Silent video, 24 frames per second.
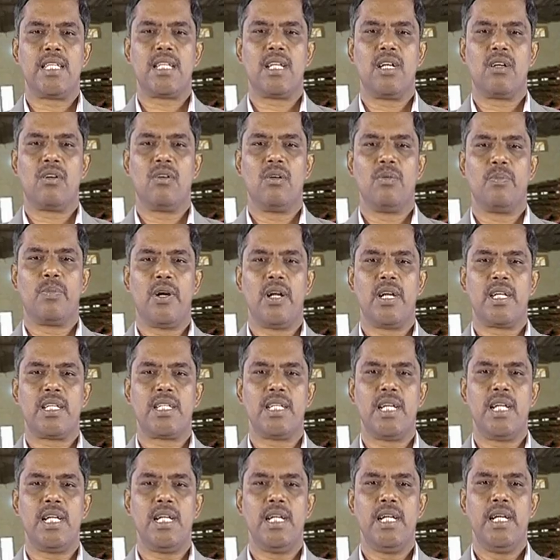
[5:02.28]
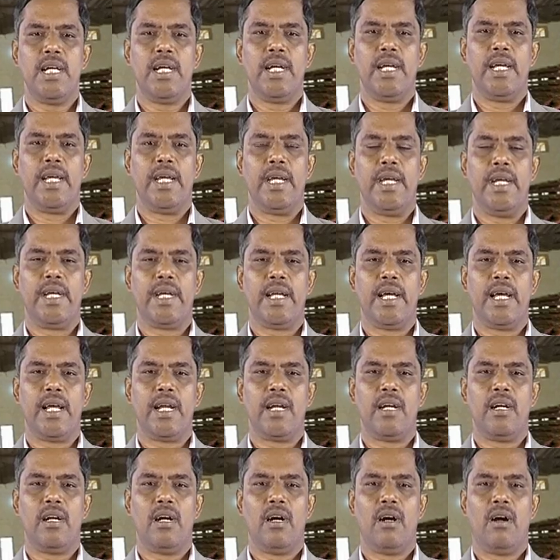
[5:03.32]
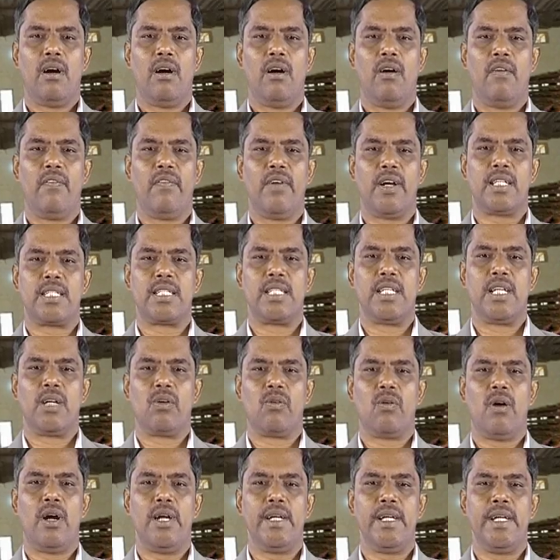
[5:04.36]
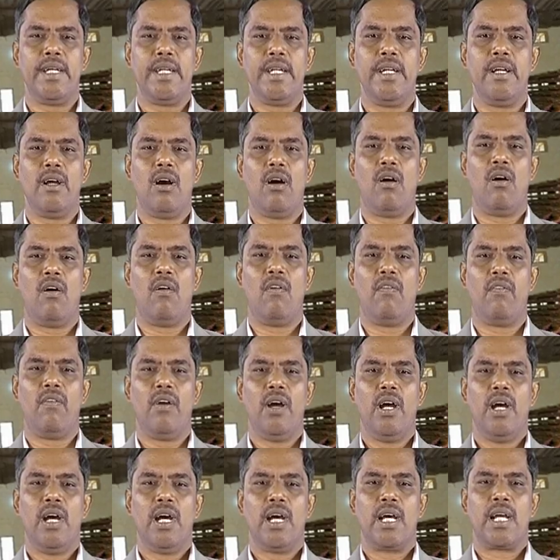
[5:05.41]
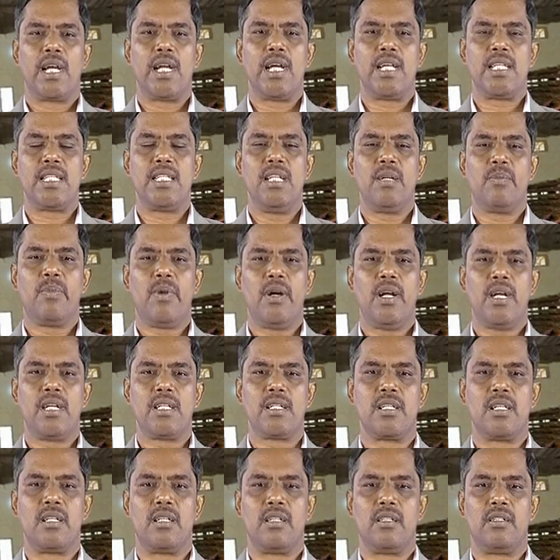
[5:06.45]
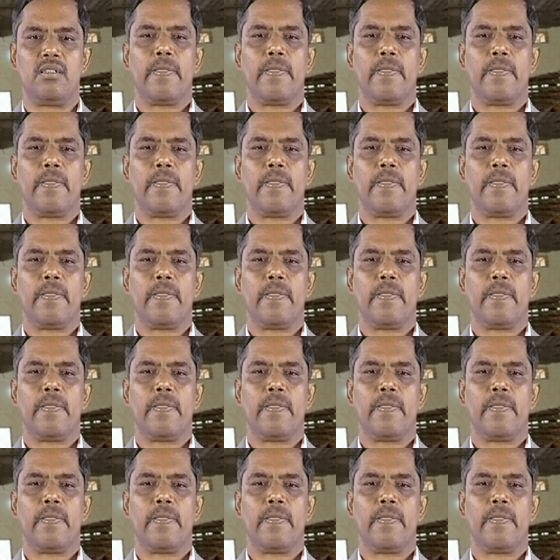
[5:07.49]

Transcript: cocoon production in turn affects the quantity of raw silk production.